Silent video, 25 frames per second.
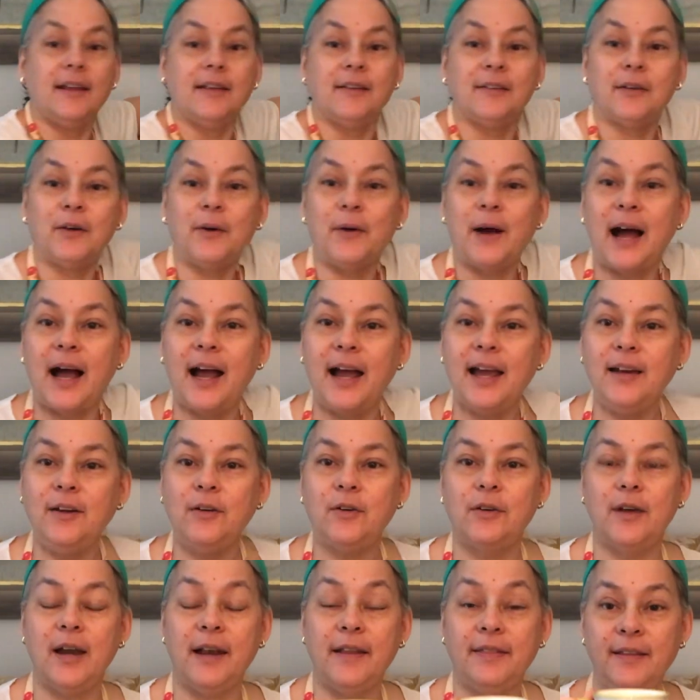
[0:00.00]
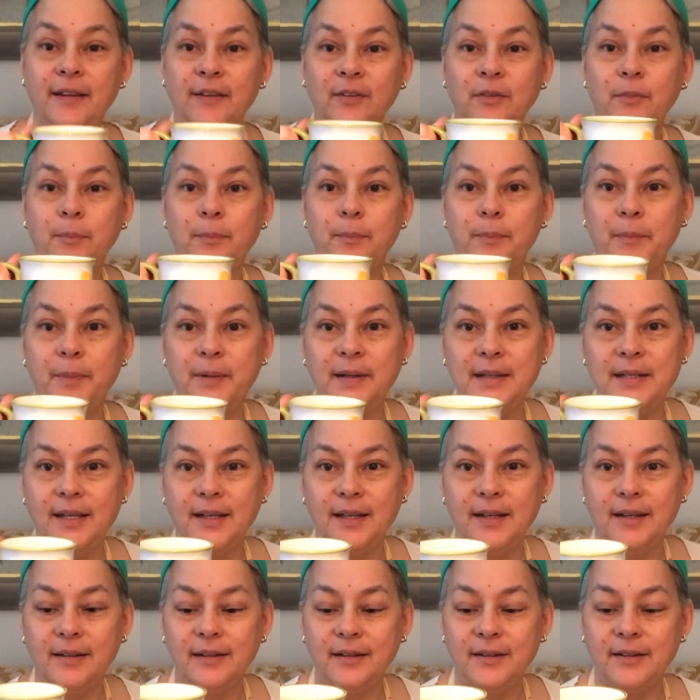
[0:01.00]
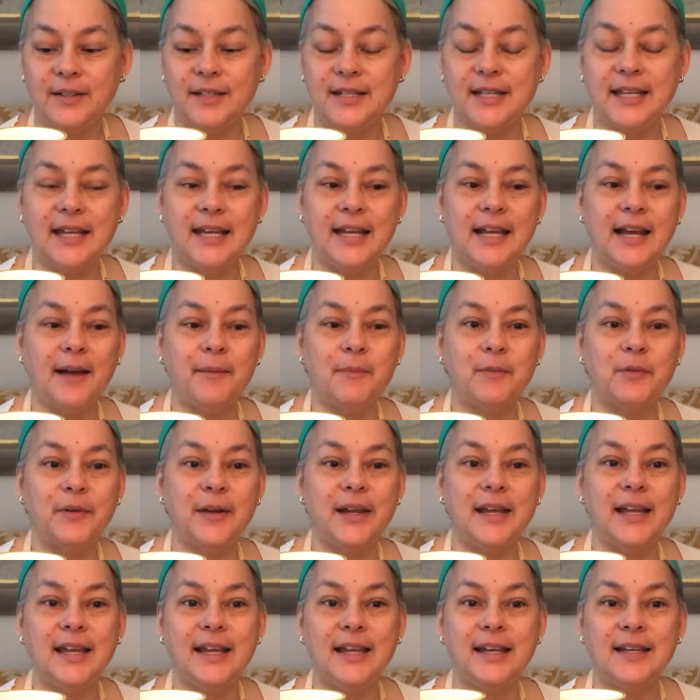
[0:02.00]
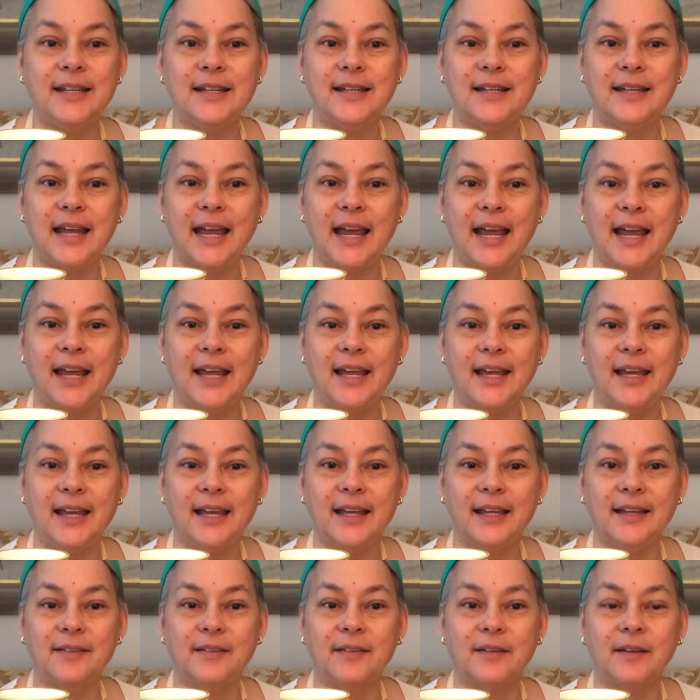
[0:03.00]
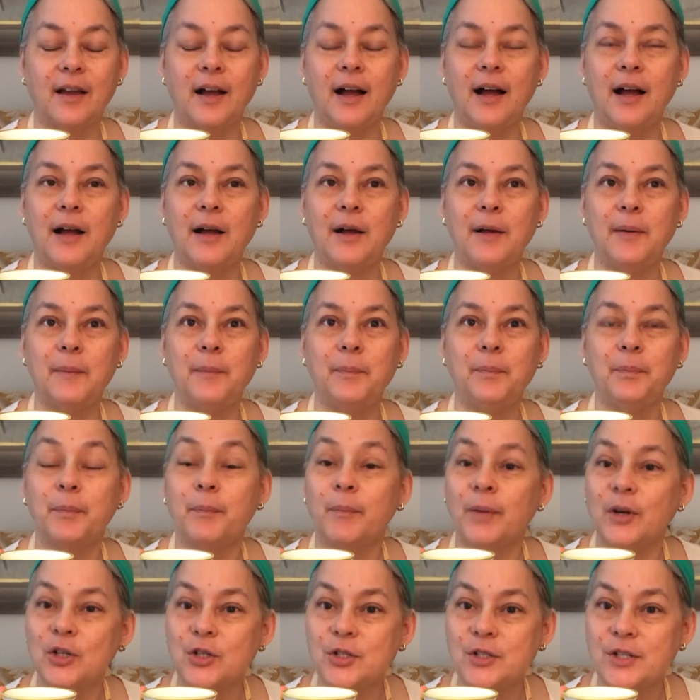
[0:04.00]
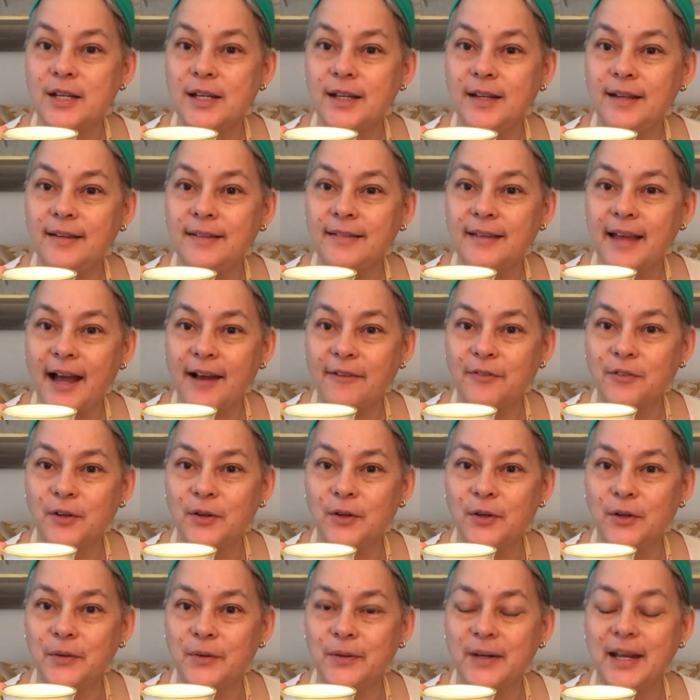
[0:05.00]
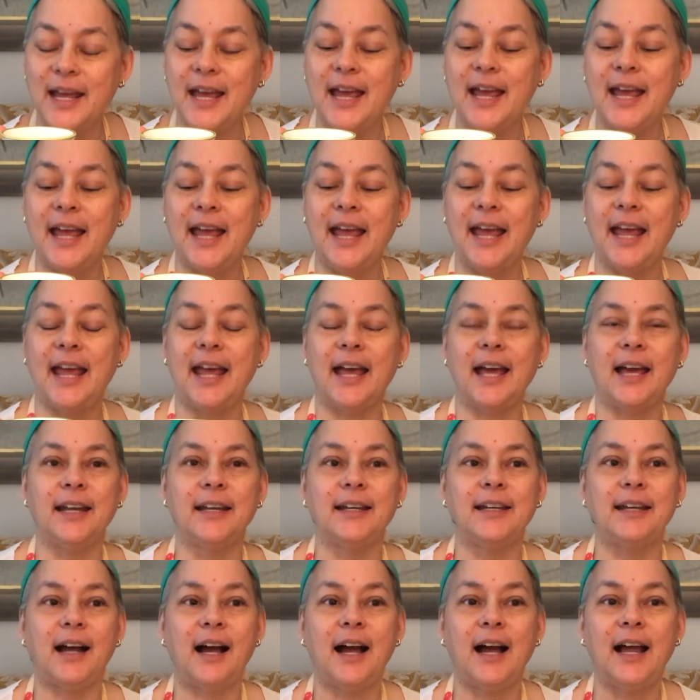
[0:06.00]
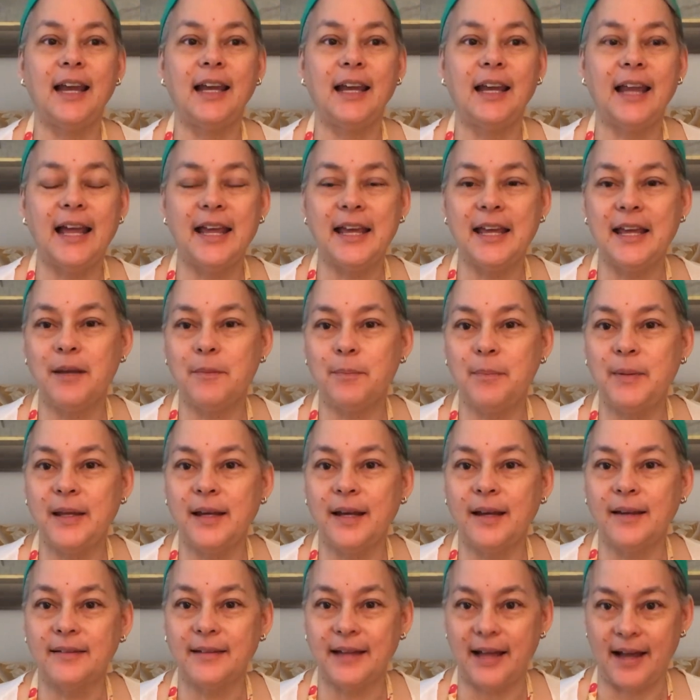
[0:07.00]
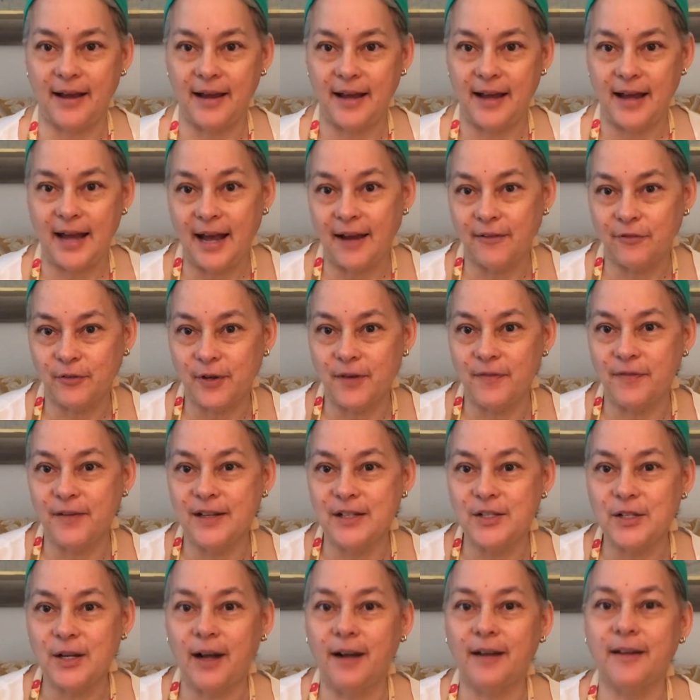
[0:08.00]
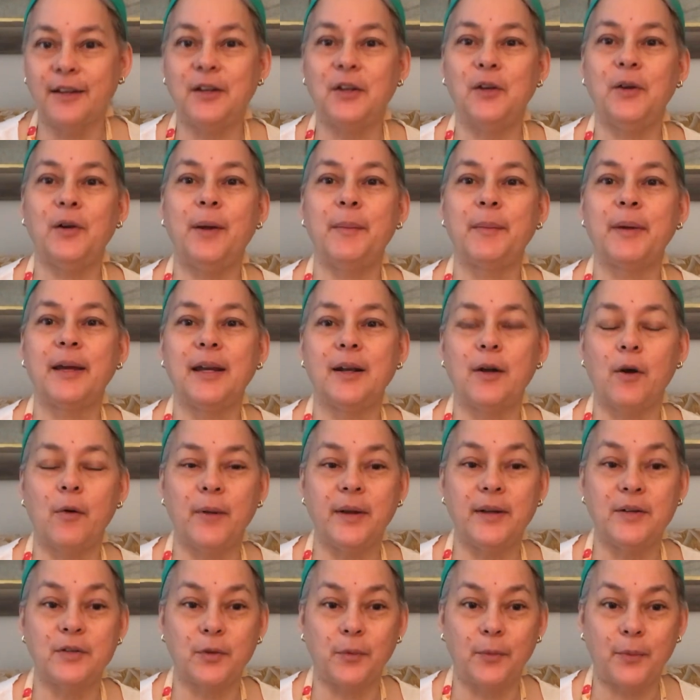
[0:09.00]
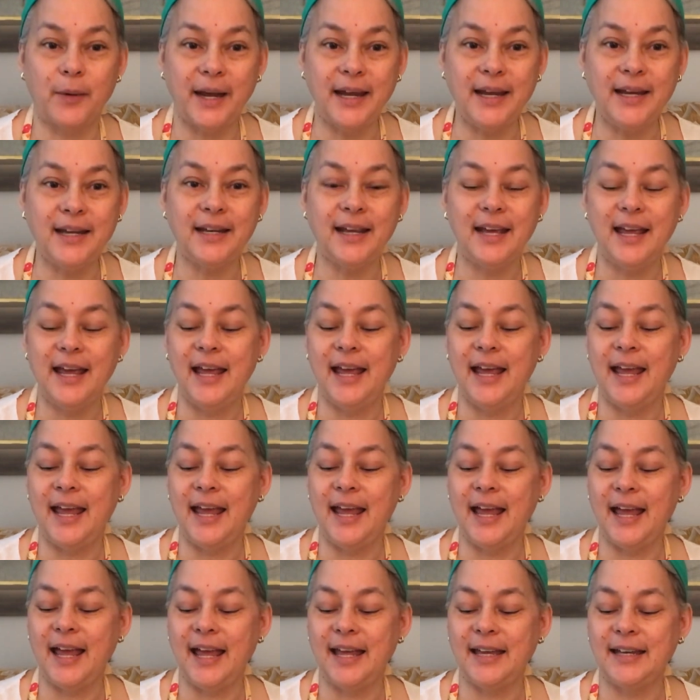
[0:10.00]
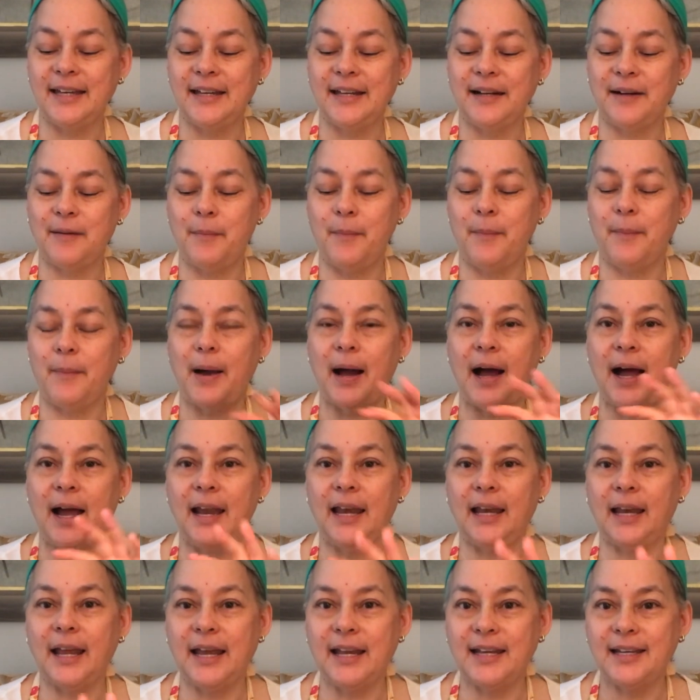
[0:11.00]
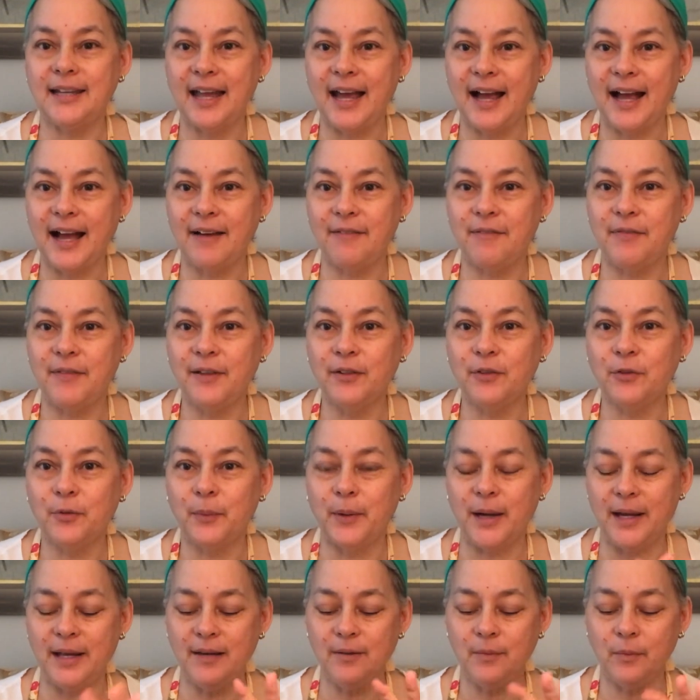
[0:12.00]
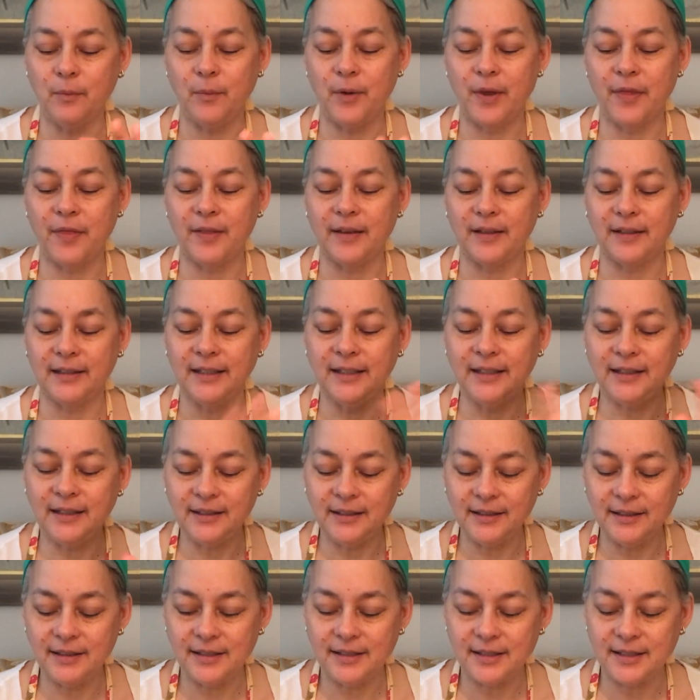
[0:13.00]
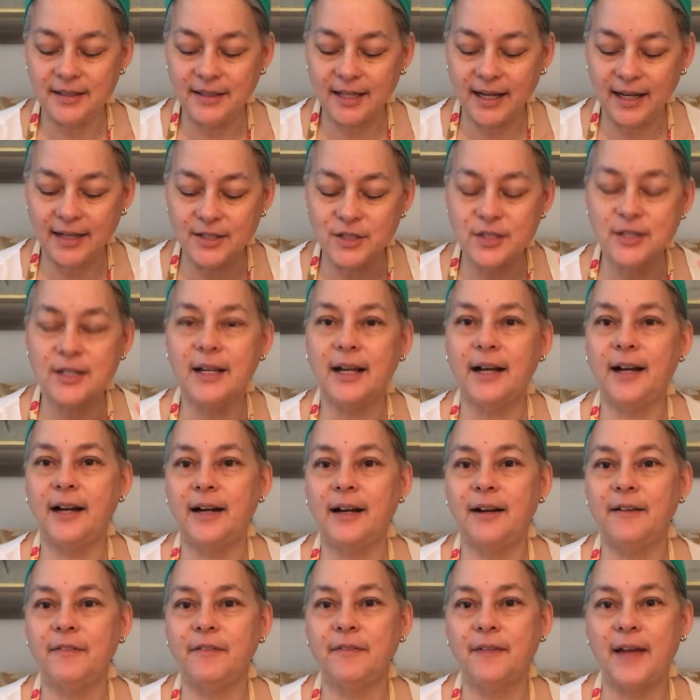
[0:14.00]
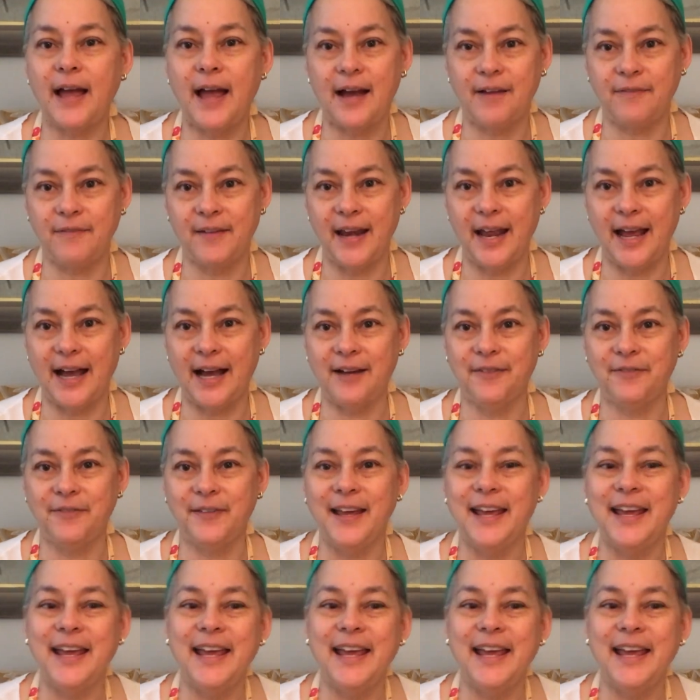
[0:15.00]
So I, this particular tea I'm drinking today is um, Merchie's Afternoon. And I like it because I, after I finish talking to you, I'm gonna go in to write. And um, I like to have this one with a little touch of half and half.